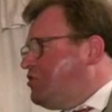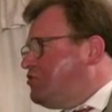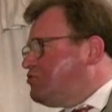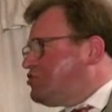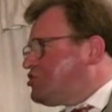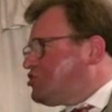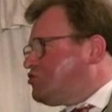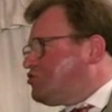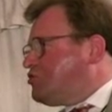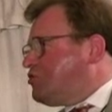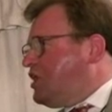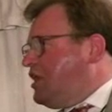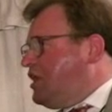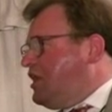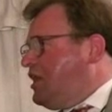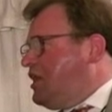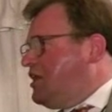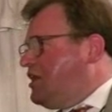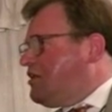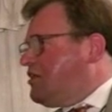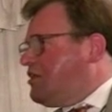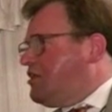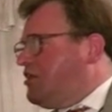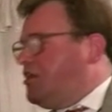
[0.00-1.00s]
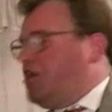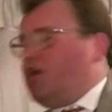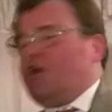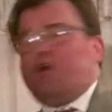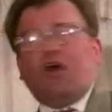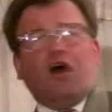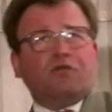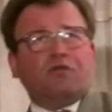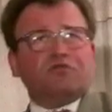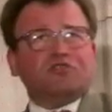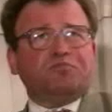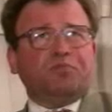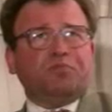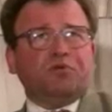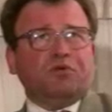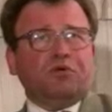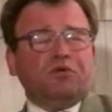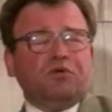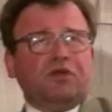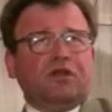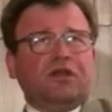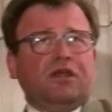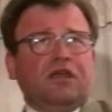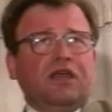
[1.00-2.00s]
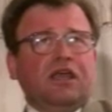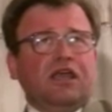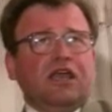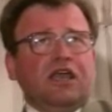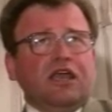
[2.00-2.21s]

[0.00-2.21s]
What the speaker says: who was Tory leader the year I was born,